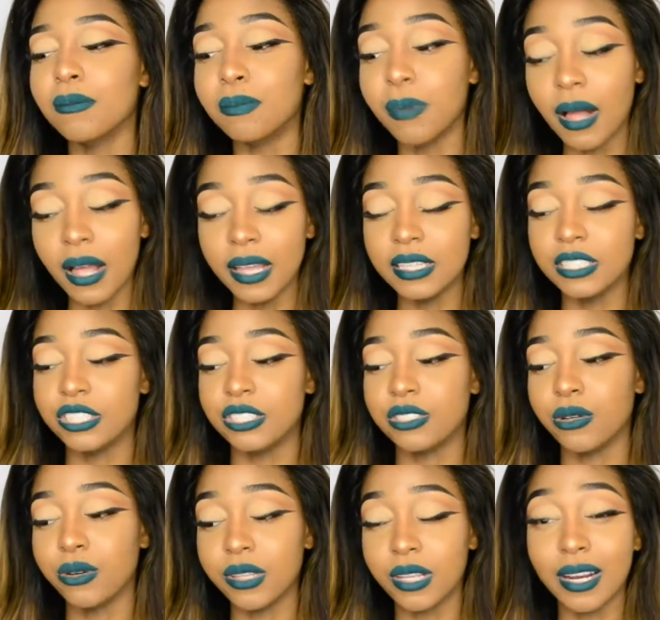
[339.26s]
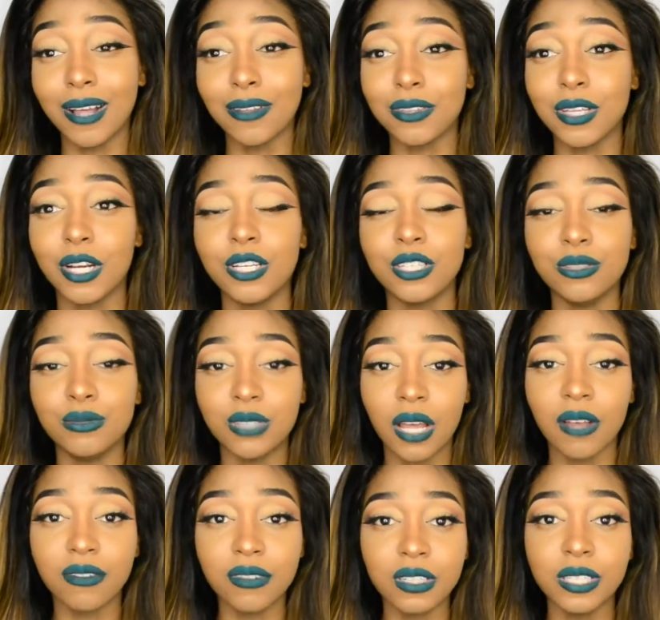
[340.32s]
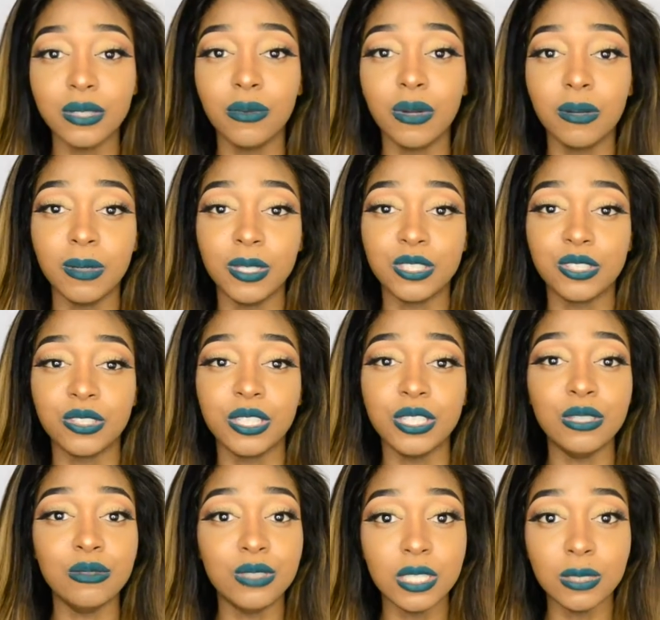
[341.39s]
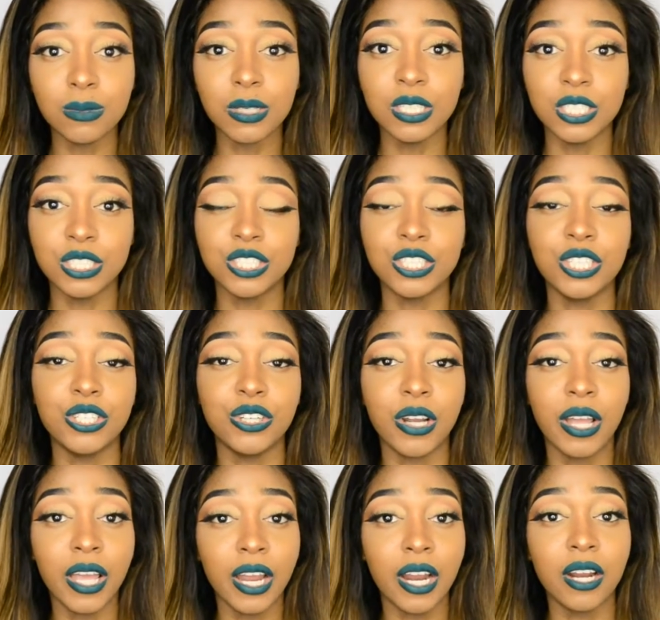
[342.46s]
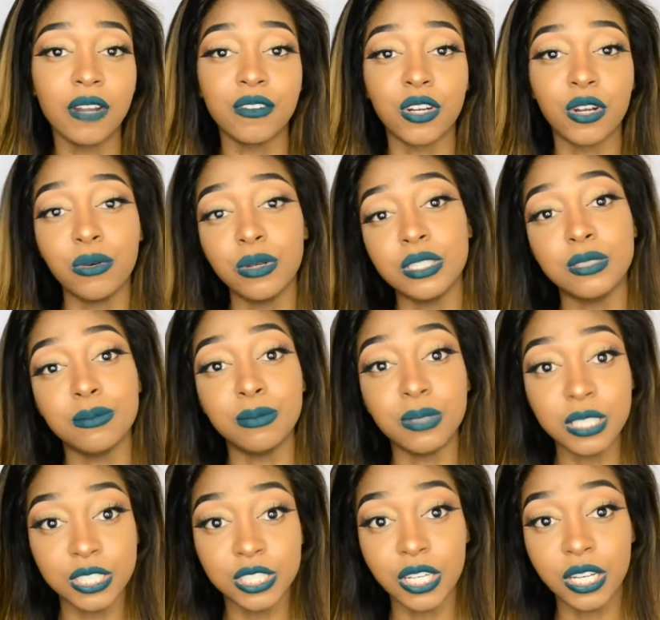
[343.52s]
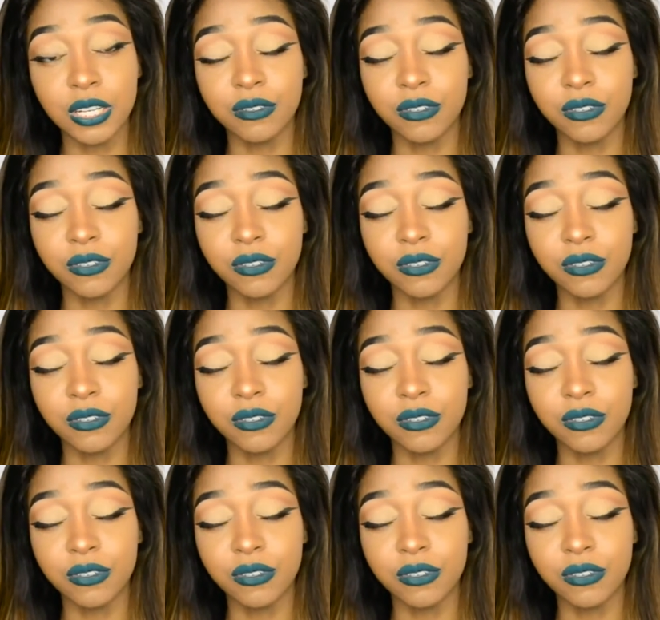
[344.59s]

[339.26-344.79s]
But just throwing that out there, you definitely want to make sure that you deep condition your hair if you're going to bleach it.